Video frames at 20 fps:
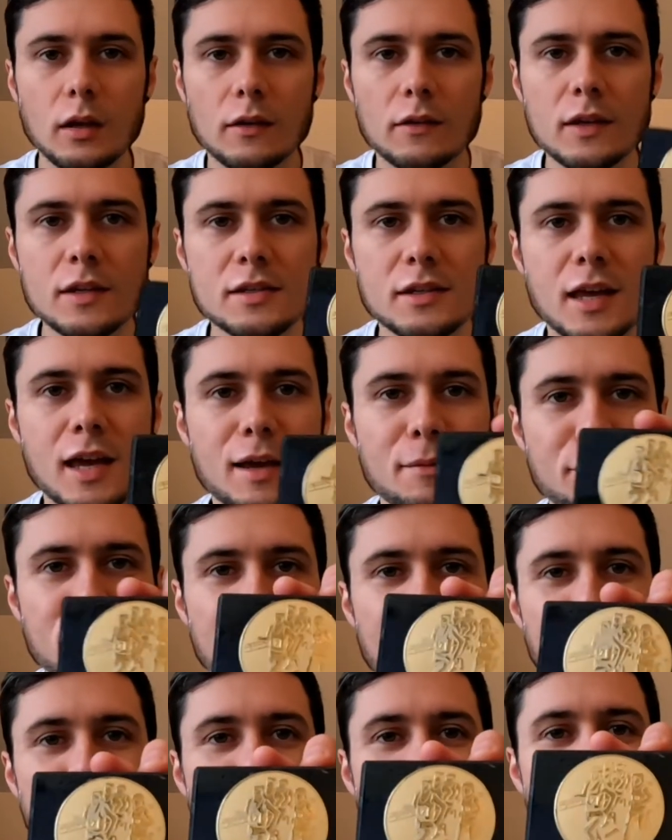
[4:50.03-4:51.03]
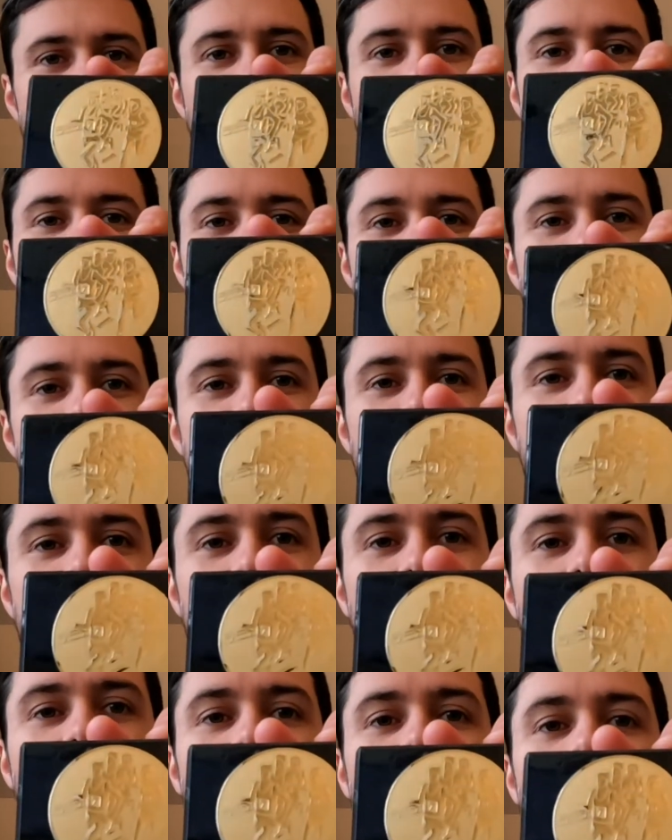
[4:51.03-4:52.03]
this came through the post
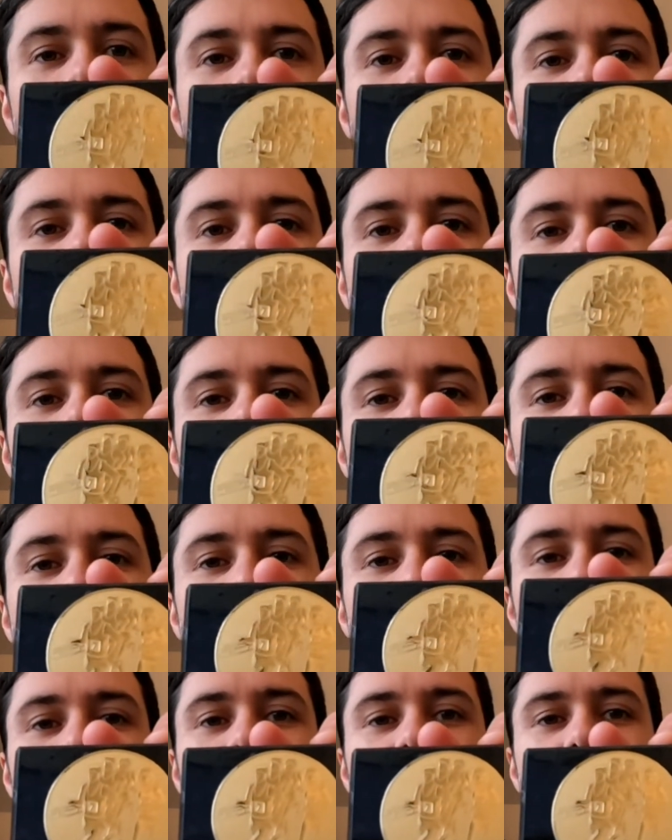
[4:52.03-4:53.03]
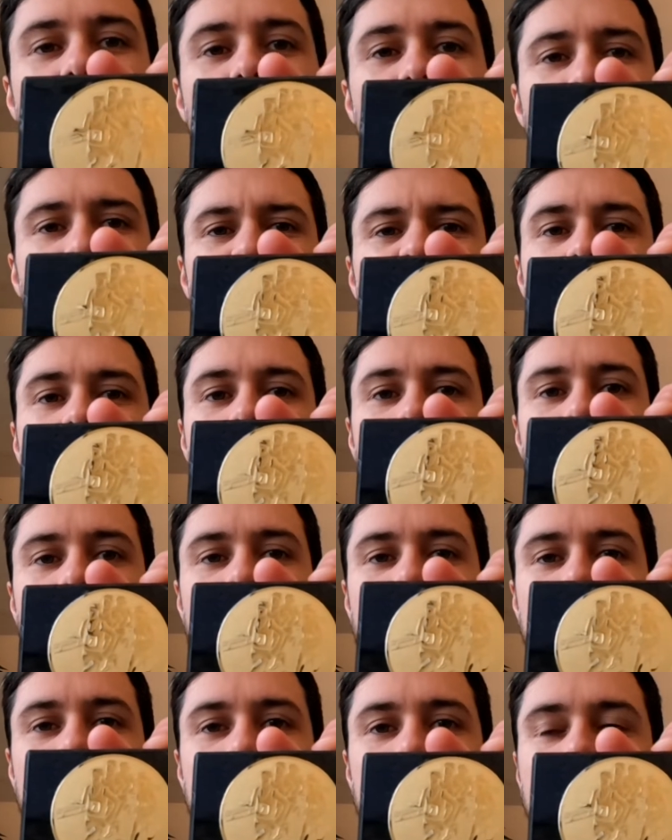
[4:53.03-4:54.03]
a few weeks after I
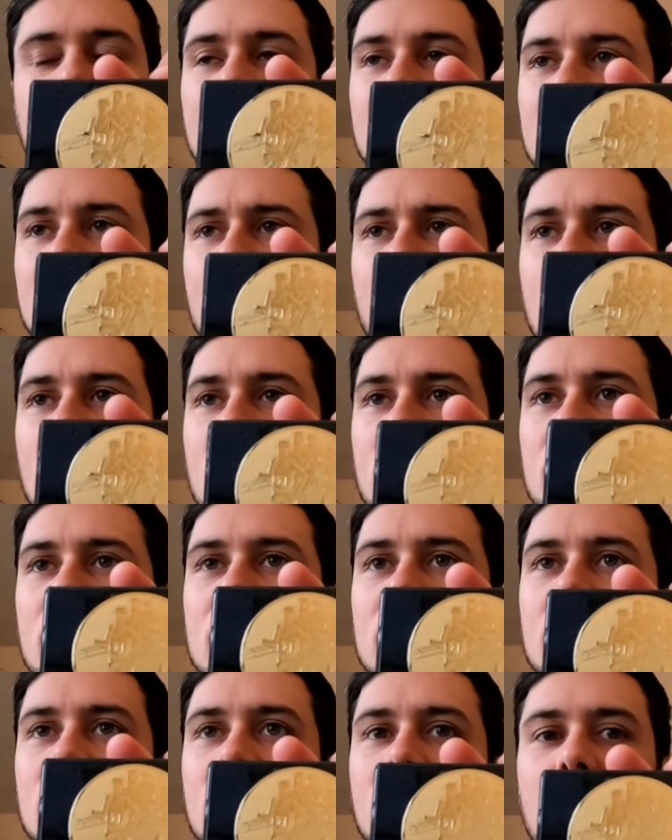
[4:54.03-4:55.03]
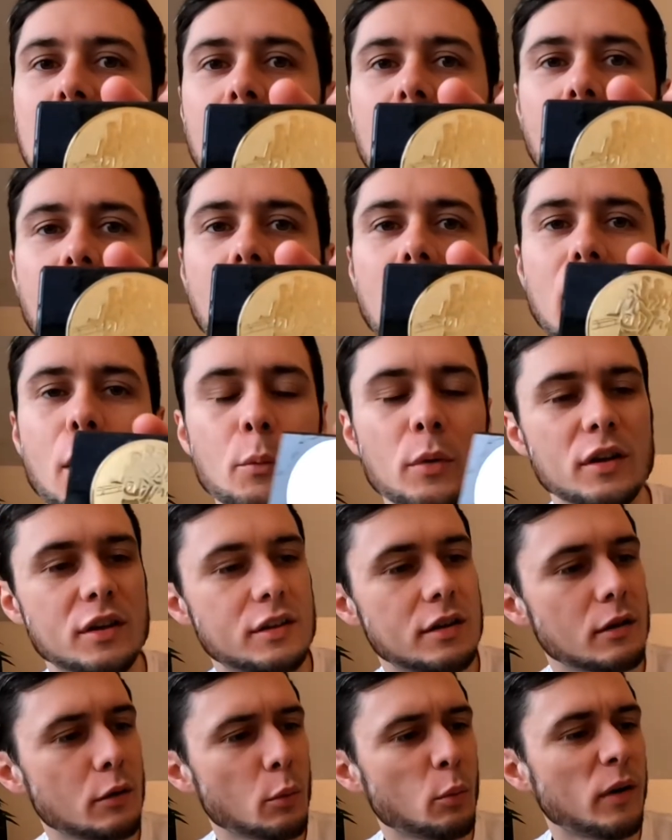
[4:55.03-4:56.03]
did the marathon,
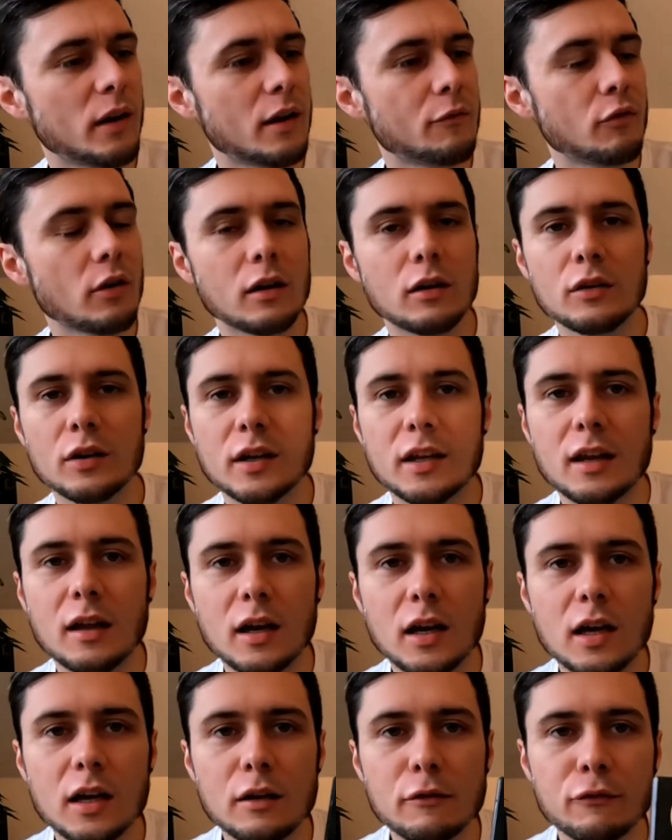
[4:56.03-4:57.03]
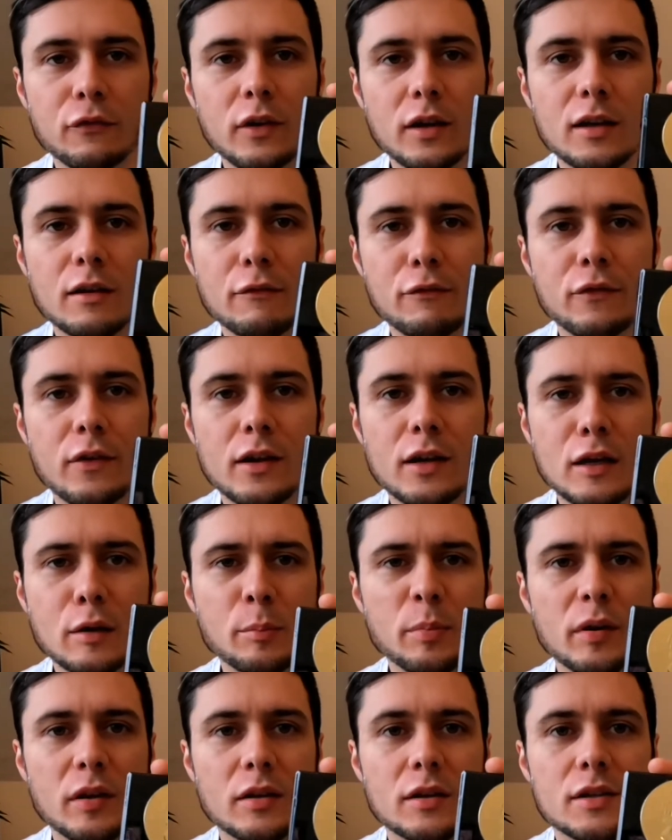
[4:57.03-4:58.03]
which whenever I look at it, I kind of find it funny
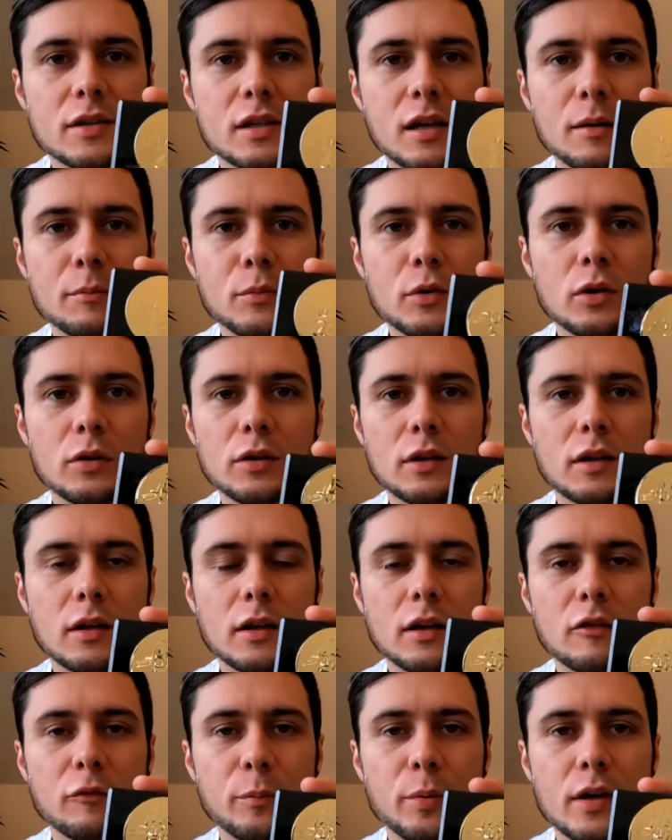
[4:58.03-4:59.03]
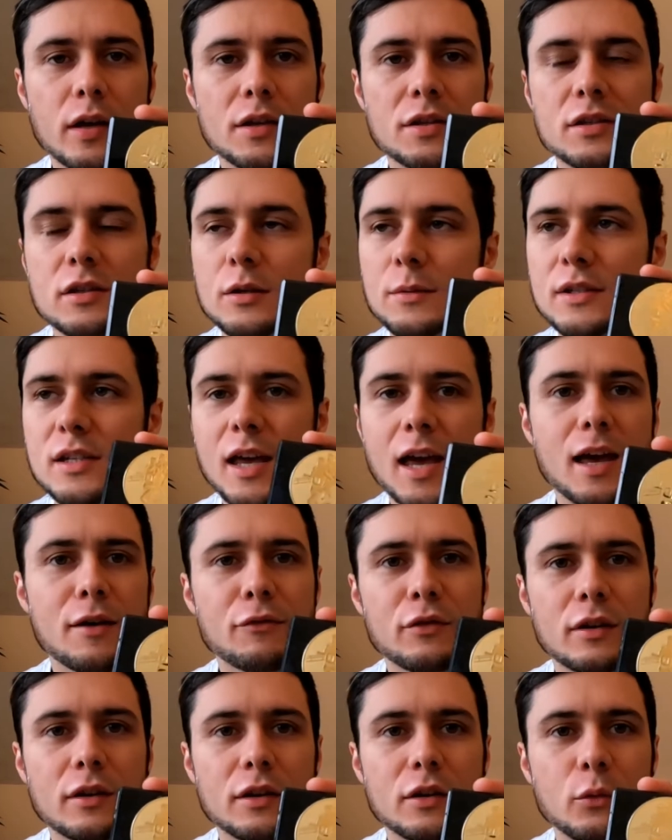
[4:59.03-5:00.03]
because I'm not the kind of person who's
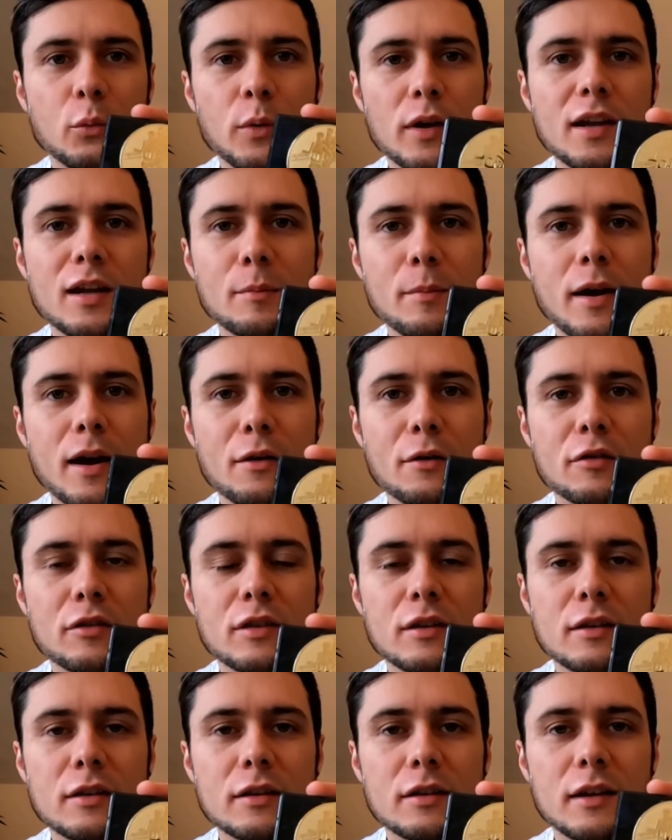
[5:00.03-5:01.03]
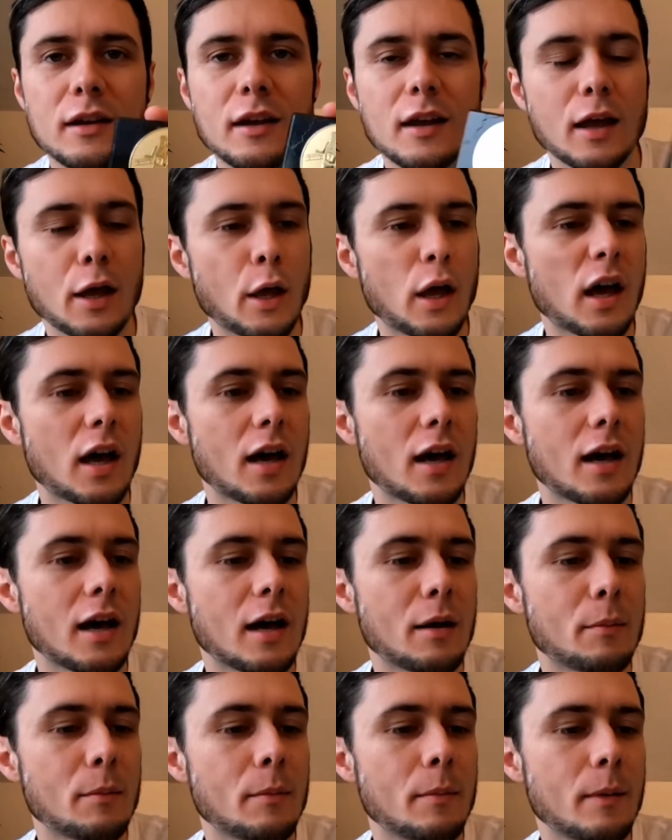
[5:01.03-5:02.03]
ever going to win a marathon.
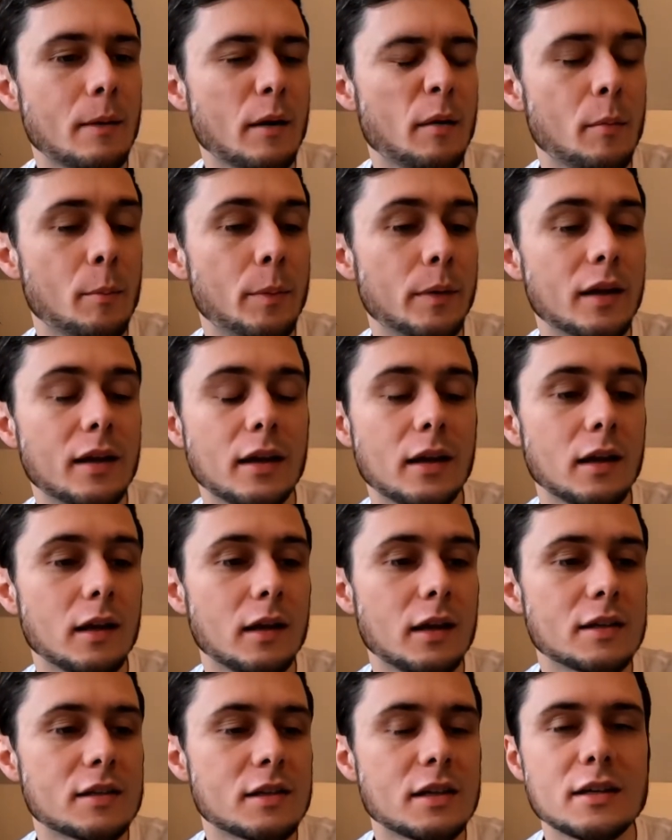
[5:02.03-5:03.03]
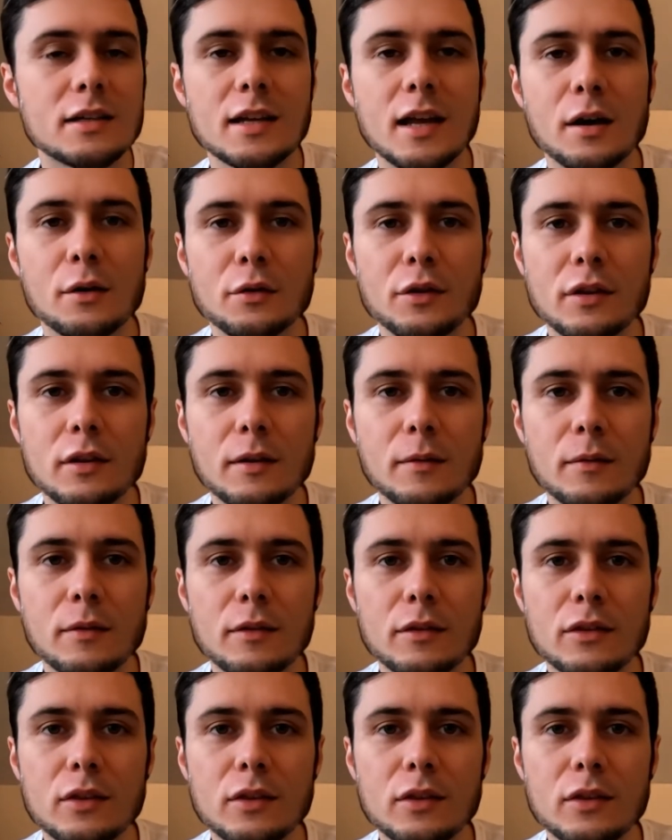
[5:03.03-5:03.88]
But it turned out that